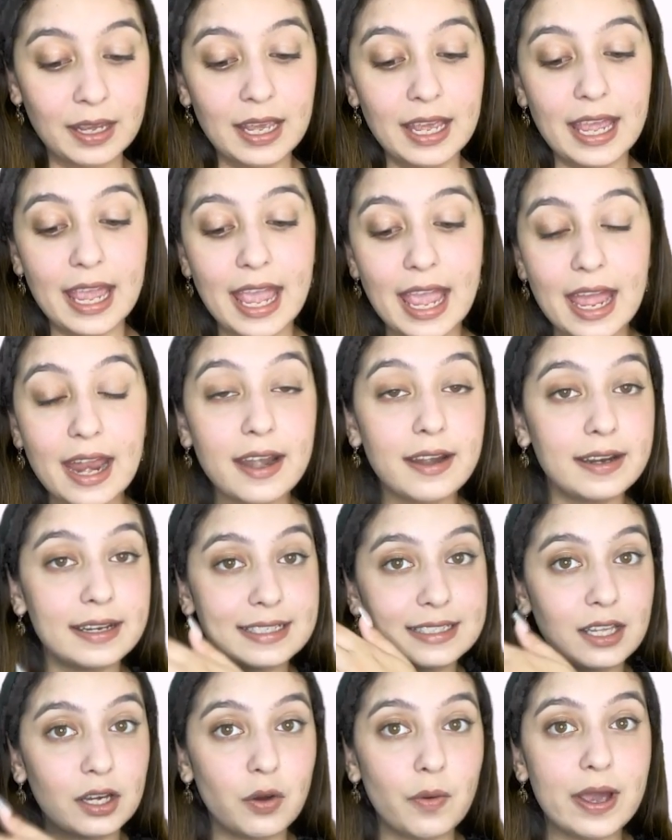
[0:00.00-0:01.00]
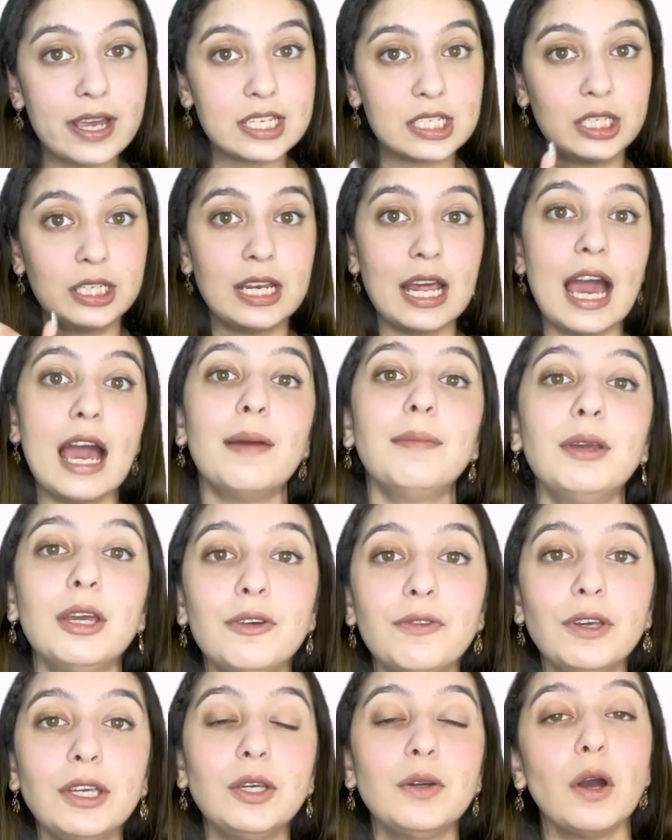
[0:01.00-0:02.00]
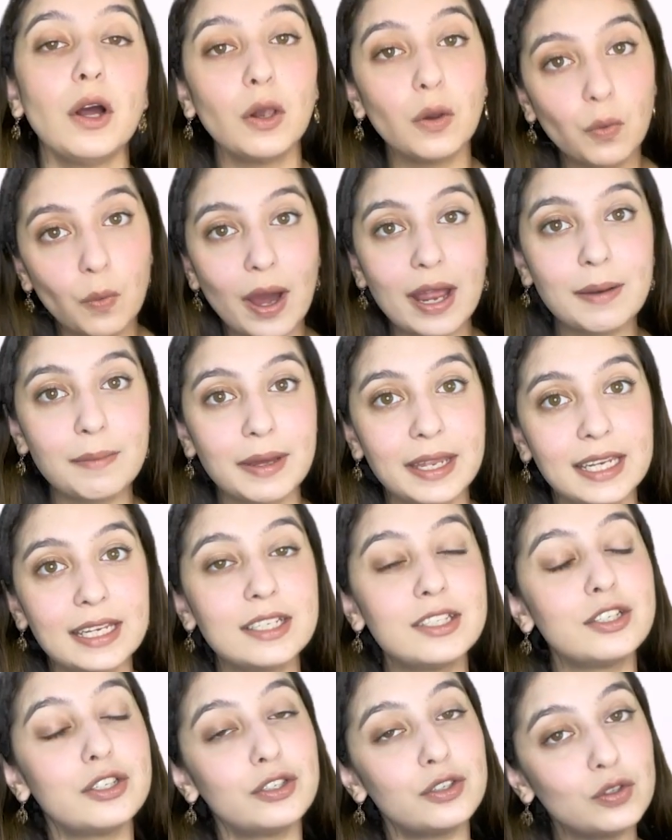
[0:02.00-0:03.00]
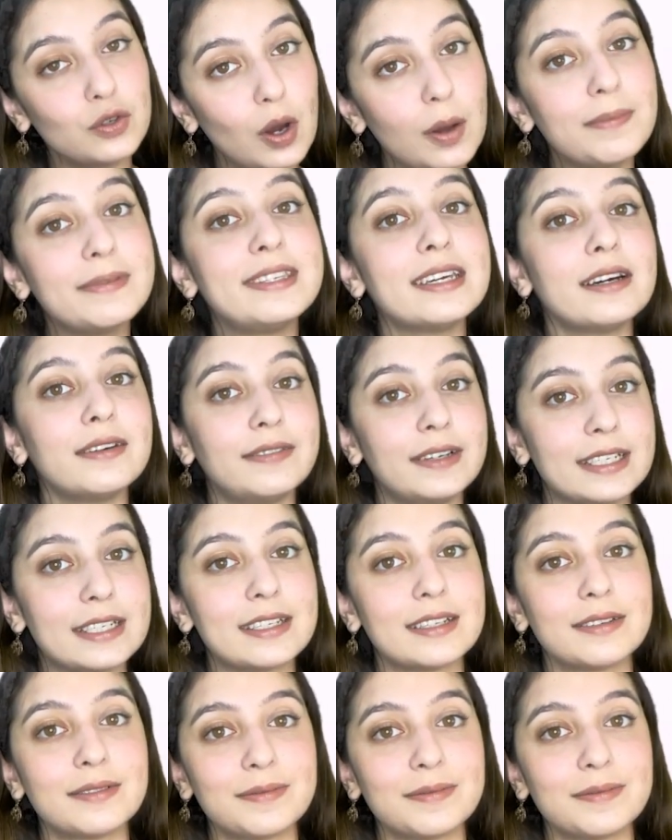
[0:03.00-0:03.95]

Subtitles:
here is the question. I'm giving you all 1 minute to observe it.